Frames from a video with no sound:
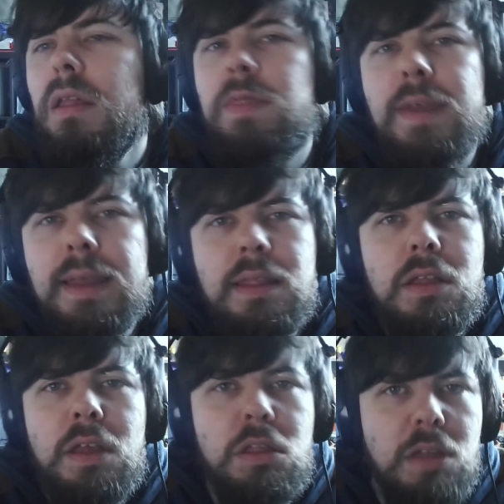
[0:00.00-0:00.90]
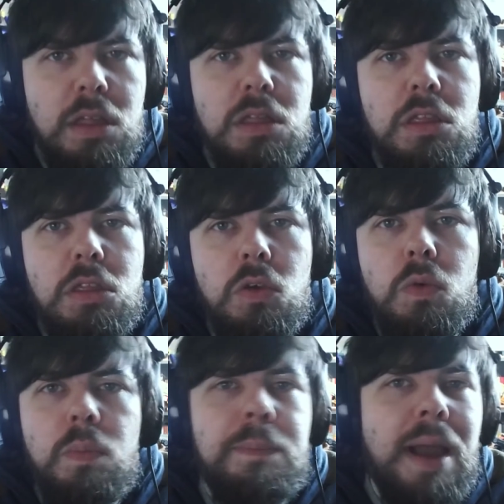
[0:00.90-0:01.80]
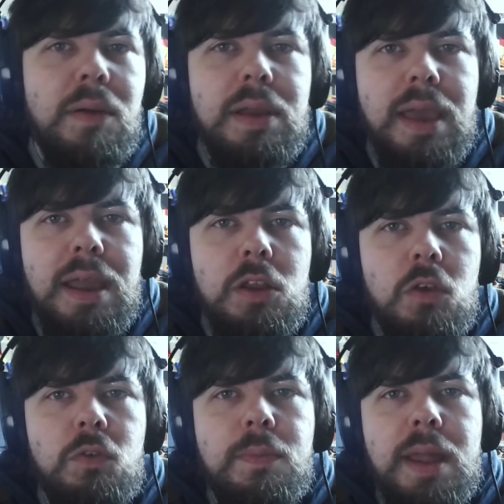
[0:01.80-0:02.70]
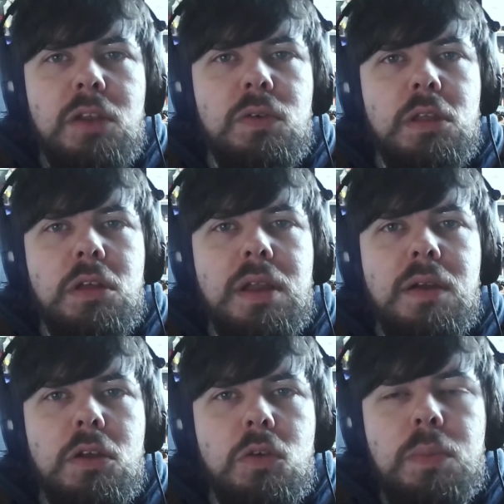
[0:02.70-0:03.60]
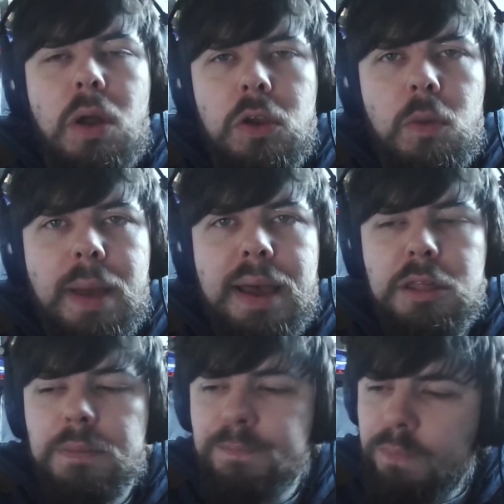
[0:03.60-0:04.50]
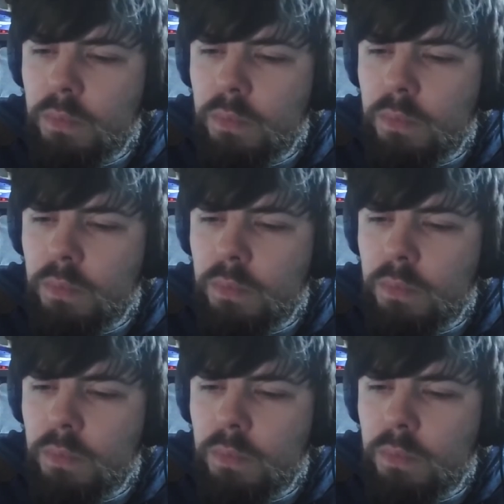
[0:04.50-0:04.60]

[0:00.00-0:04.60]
thing that exists to barricade you from entering certain areas or block your path.